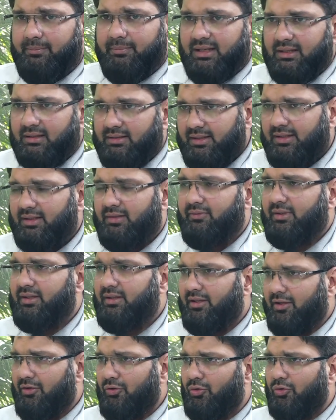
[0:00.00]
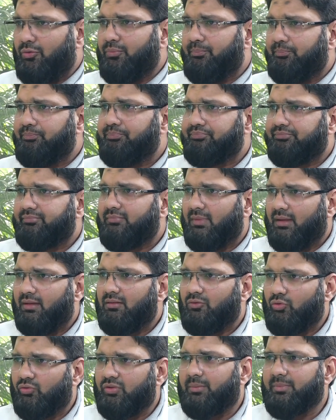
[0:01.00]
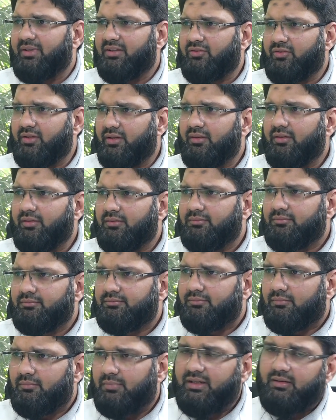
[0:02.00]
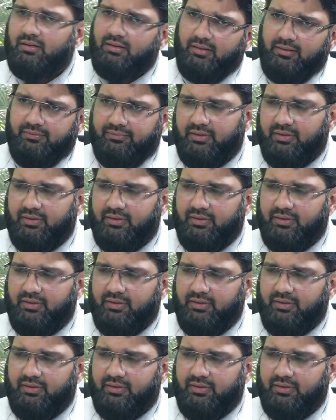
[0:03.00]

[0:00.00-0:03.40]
milk teeth we ignore to some extent. But if